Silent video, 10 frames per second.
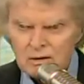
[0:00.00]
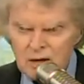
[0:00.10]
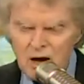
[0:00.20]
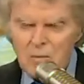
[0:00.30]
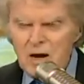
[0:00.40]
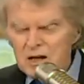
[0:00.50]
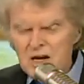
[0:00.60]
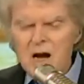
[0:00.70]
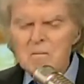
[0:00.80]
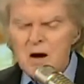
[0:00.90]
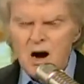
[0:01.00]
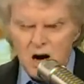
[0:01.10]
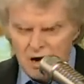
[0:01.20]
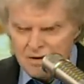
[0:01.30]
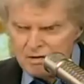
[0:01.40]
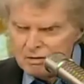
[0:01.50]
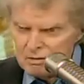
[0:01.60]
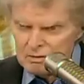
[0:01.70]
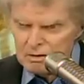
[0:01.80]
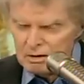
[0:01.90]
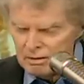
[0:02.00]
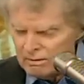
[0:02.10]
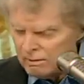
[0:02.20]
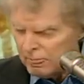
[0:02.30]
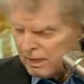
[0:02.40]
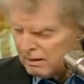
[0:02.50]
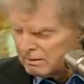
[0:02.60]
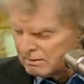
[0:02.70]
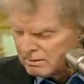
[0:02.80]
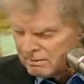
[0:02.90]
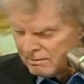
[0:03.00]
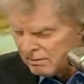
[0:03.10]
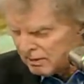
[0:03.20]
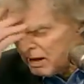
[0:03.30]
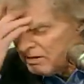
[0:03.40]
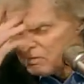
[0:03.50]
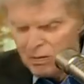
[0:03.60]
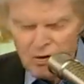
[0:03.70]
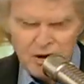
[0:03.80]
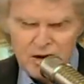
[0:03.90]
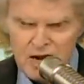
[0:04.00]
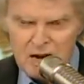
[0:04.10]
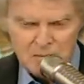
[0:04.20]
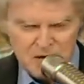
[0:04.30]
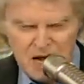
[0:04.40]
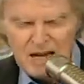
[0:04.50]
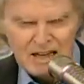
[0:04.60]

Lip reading: Come on. I was born at night, but not